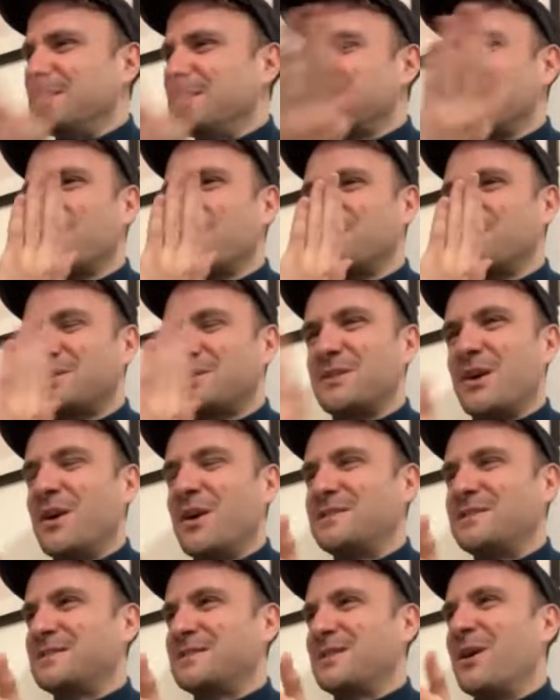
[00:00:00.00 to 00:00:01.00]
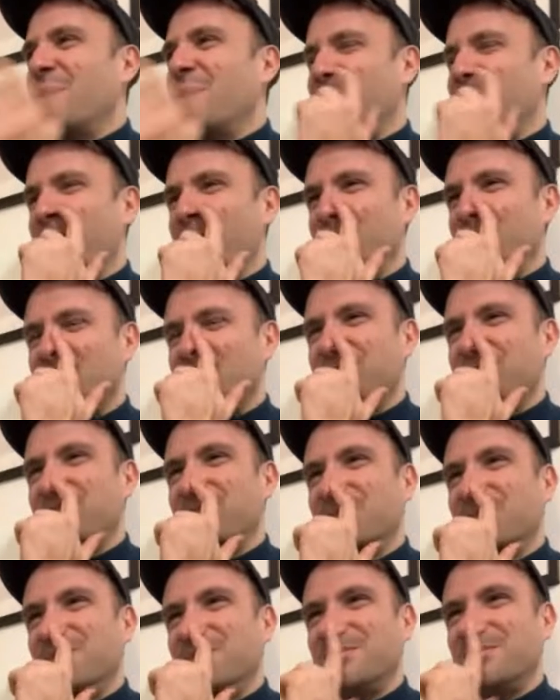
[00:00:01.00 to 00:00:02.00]
It's like it's a tightrope with
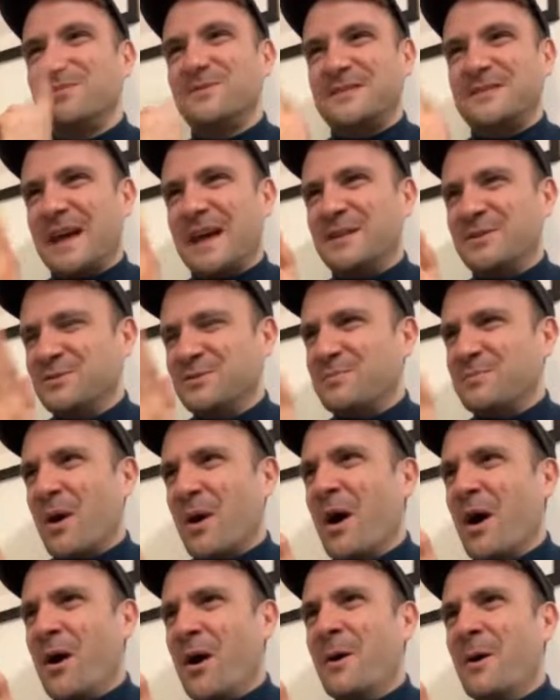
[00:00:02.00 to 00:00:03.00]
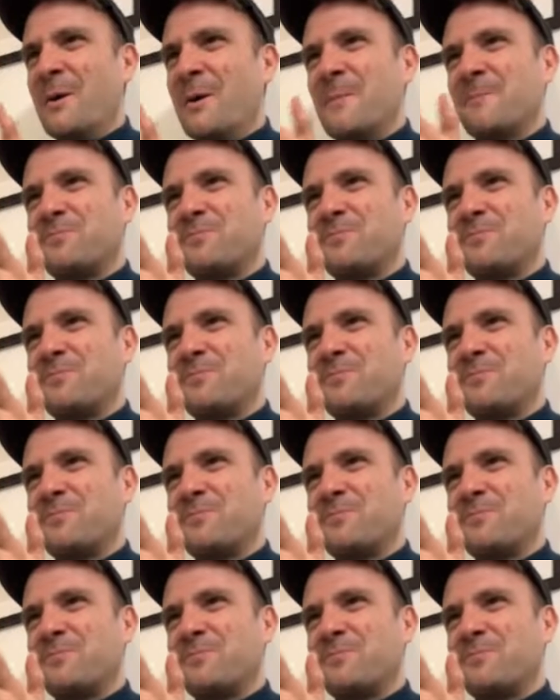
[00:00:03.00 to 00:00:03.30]
Daniel's part,